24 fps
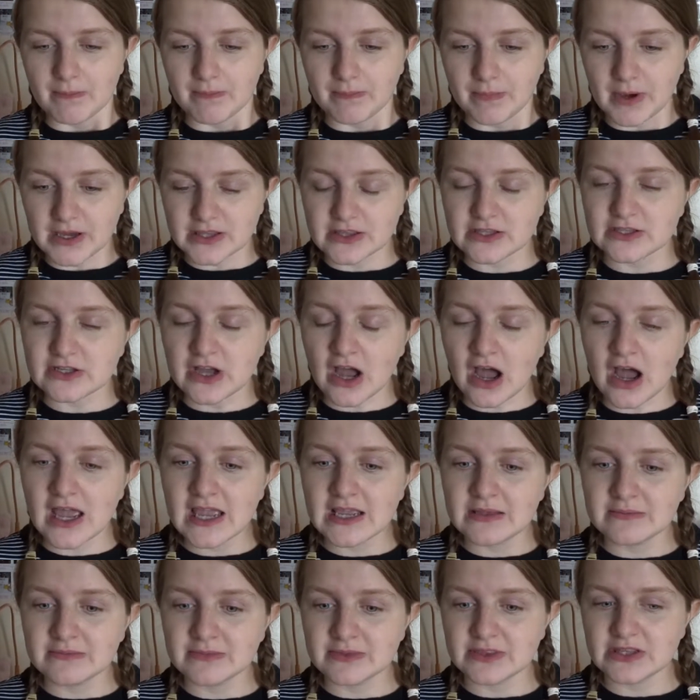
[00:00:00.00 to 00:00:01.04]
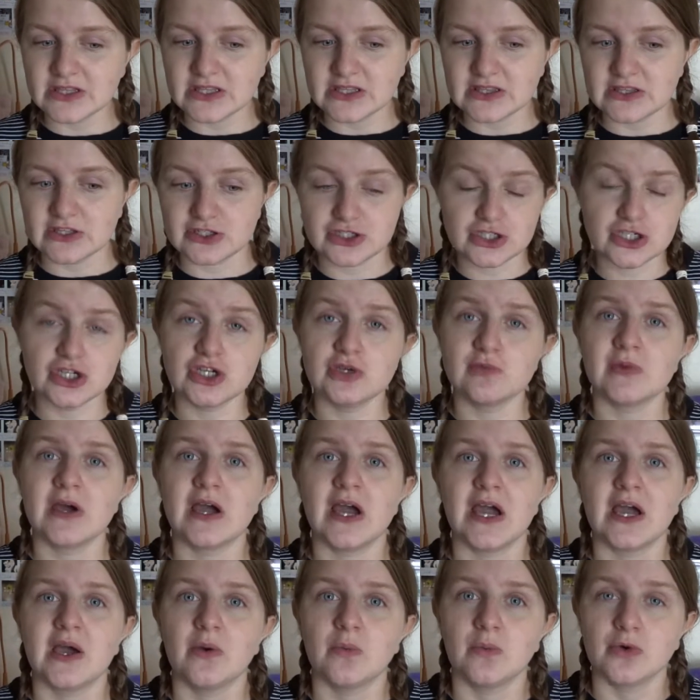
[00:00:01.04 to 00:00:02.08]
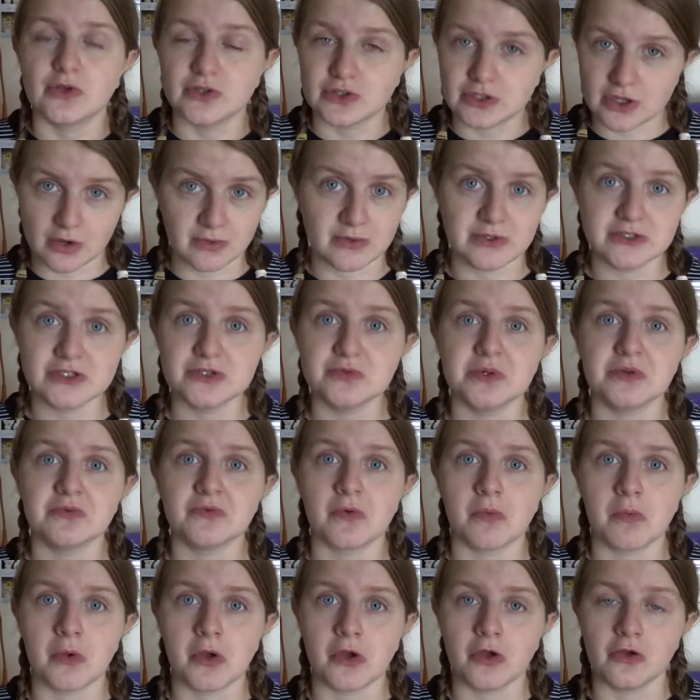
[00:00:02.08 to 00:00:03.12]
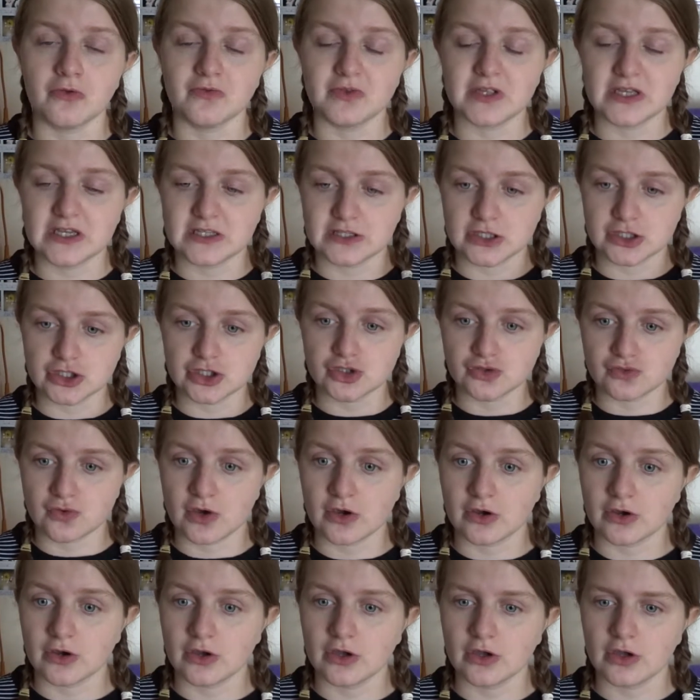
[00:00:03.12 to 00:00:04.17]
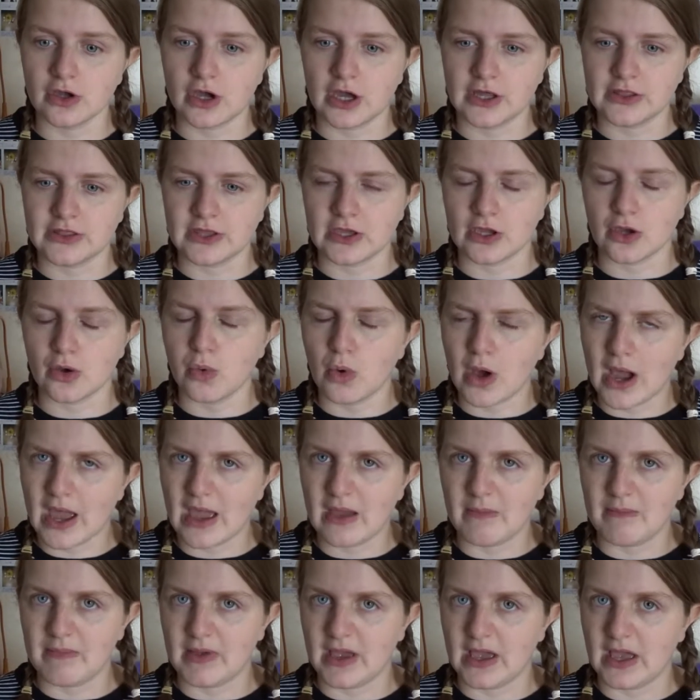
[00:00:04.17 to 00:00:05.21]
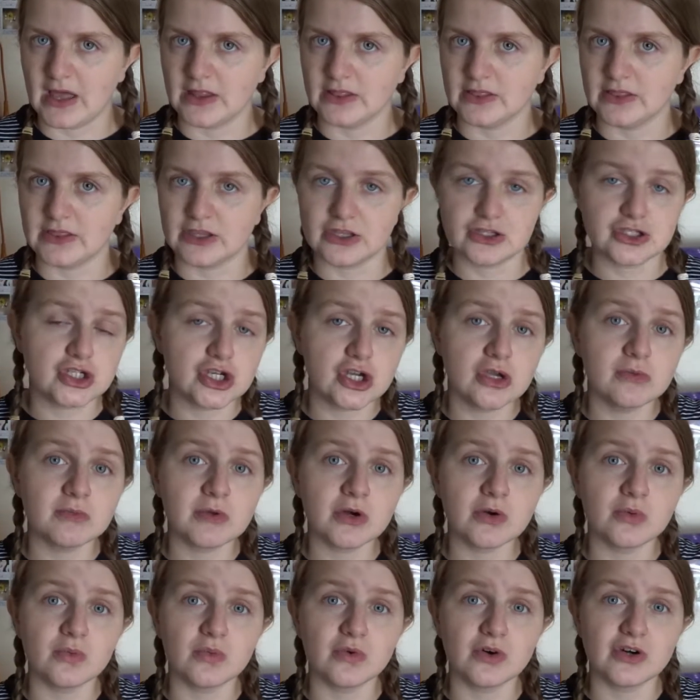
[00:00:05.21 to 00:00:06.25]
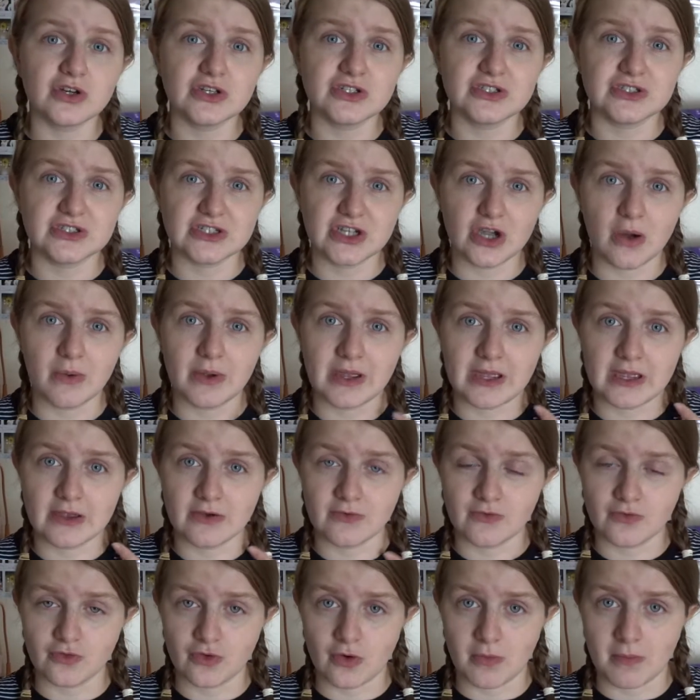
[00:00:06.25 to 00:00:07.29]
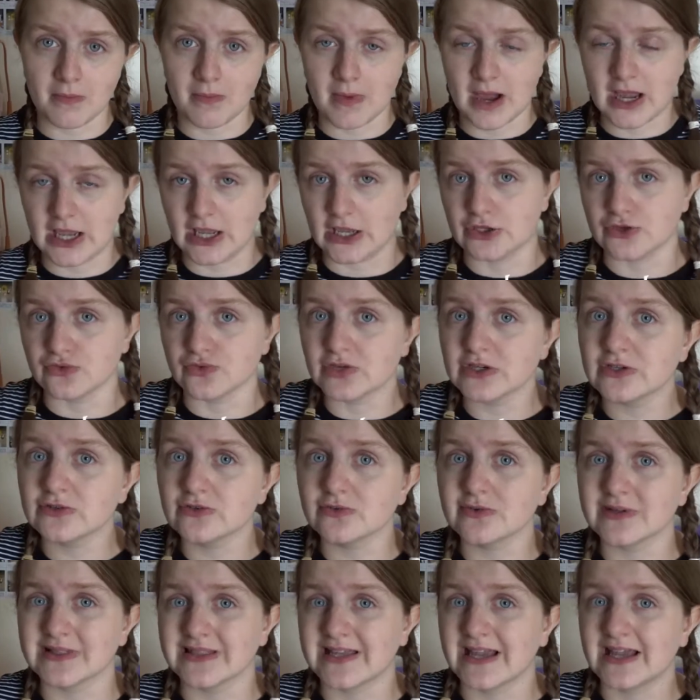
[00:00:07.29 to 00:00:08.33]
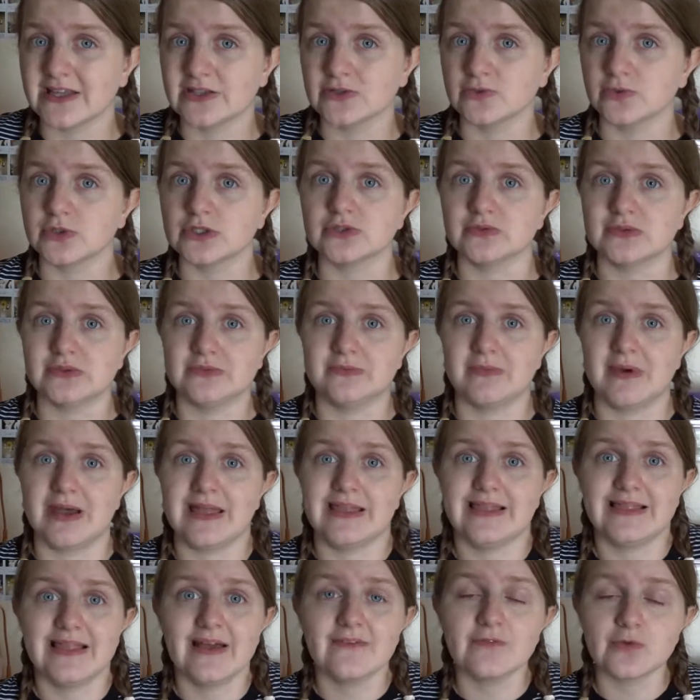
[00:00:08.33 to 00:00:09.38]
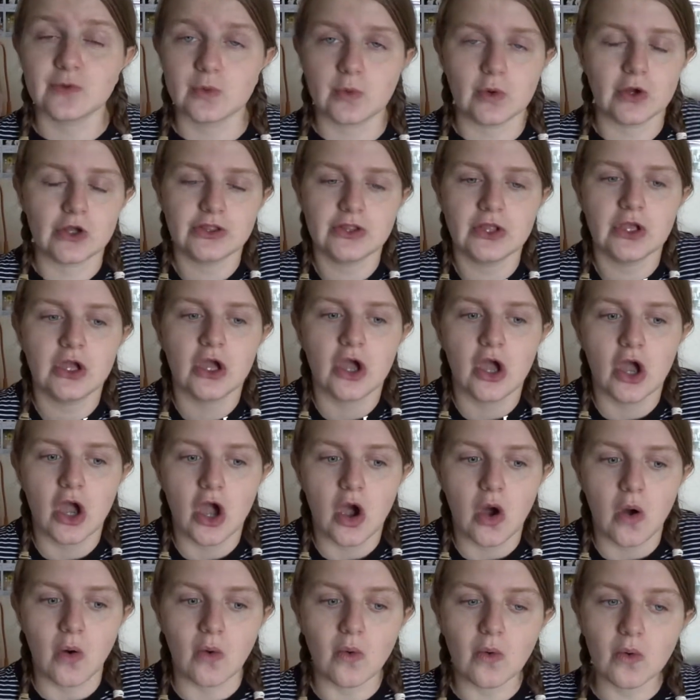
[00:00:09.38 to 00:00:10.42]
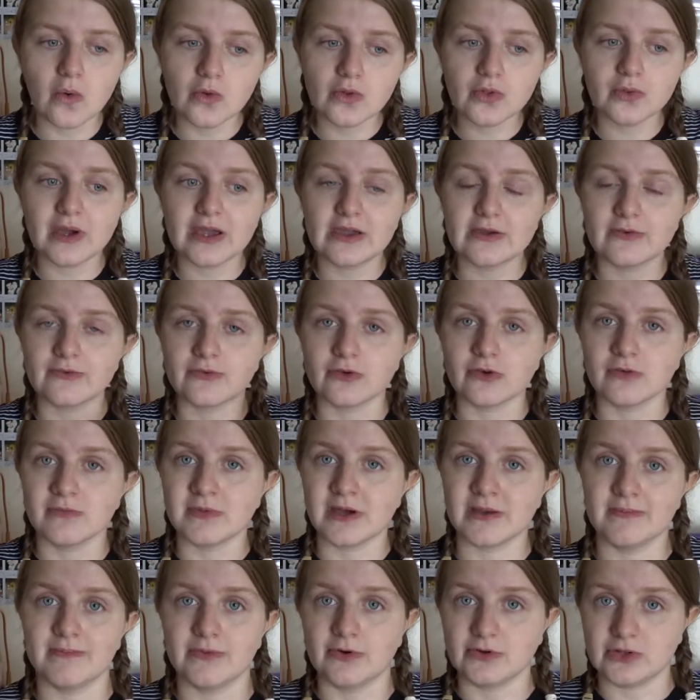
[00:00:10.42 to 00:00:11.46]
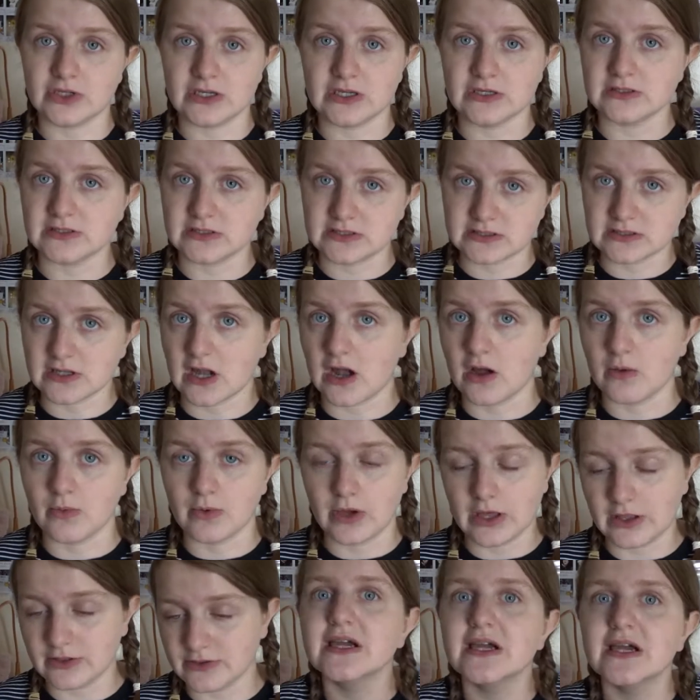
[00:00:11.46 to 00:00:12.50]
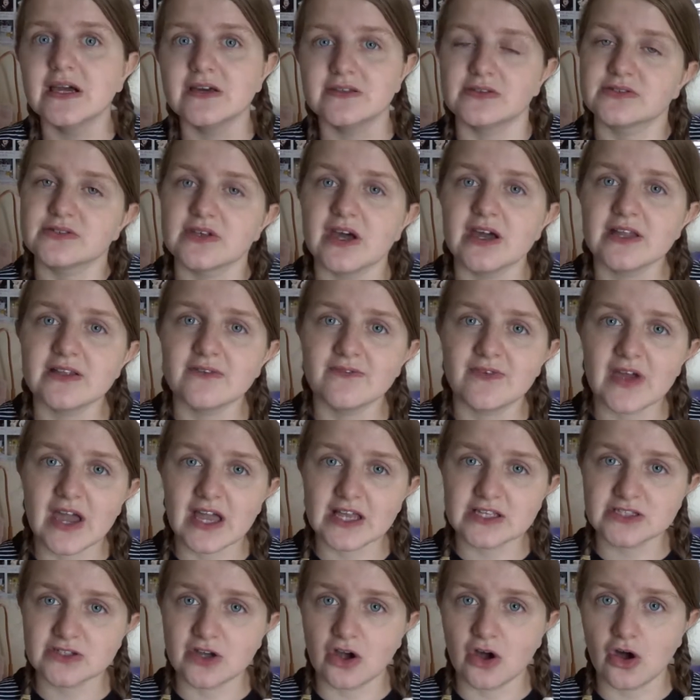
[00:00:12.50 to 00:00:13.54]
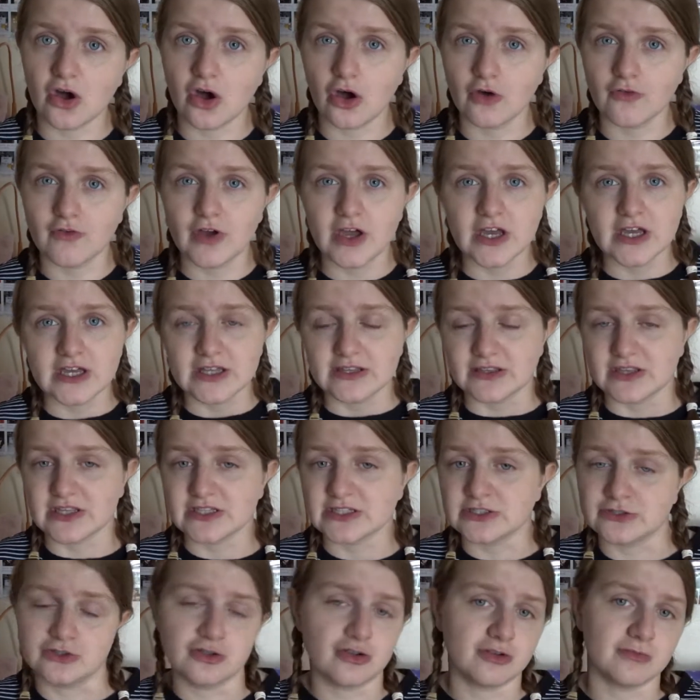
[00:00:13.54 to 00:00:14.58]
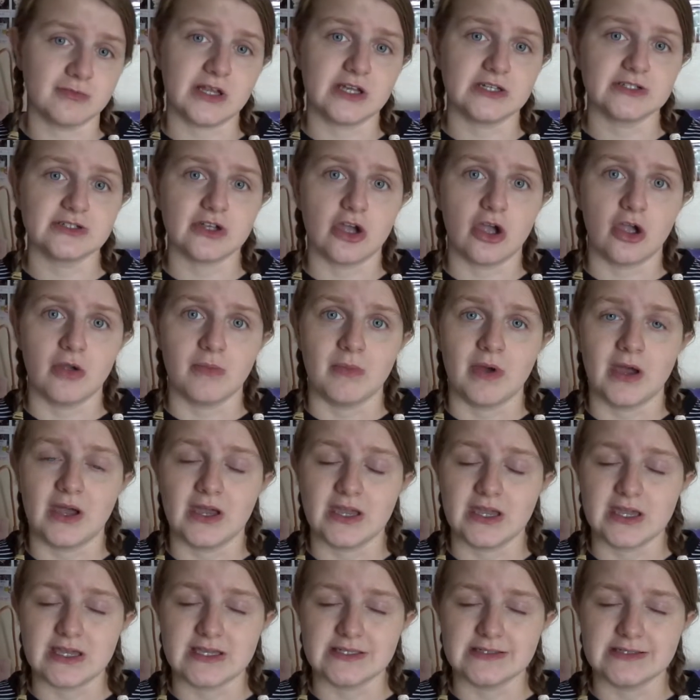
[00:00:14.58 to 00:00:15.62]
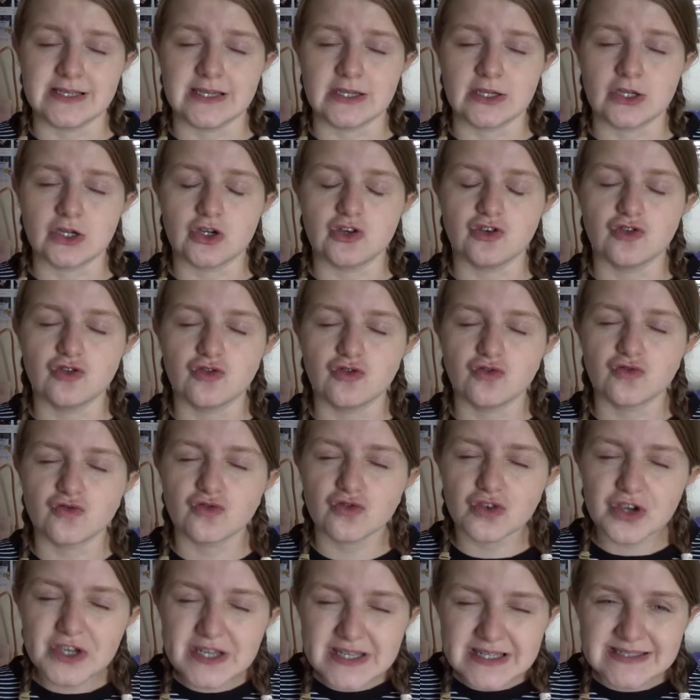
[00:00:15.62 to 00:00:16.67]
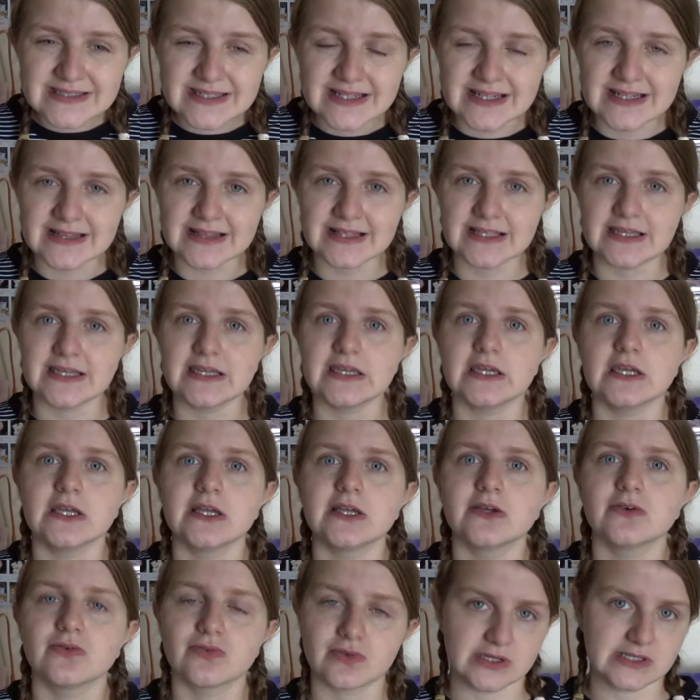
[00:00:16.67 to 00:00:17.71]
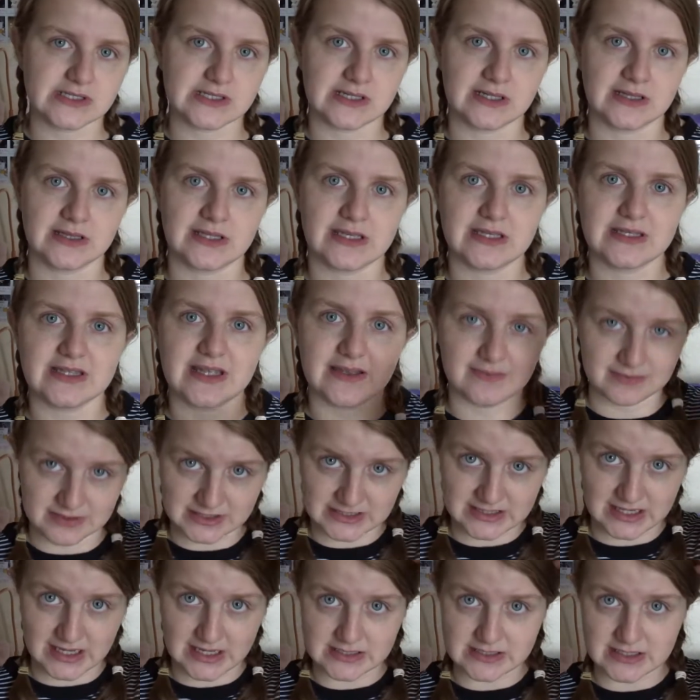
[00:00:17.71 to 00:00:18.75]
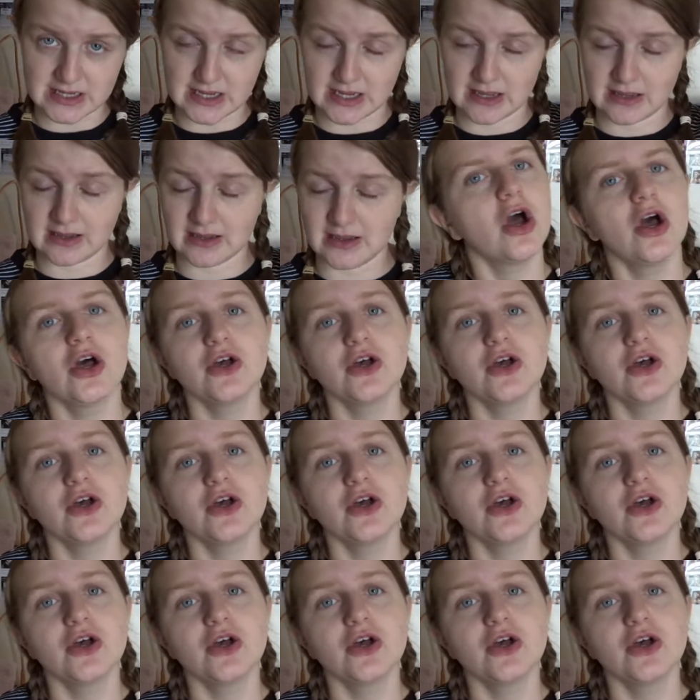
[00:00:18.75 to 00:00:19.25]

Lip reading: By the time that the tumour was going to be removed, it has shrunk, I think, quite a bit. The tumour was going from my adrenal gland, which was my left one, all the way through my body to start with. The side effects of this neuroblastoma is increasingly devastating.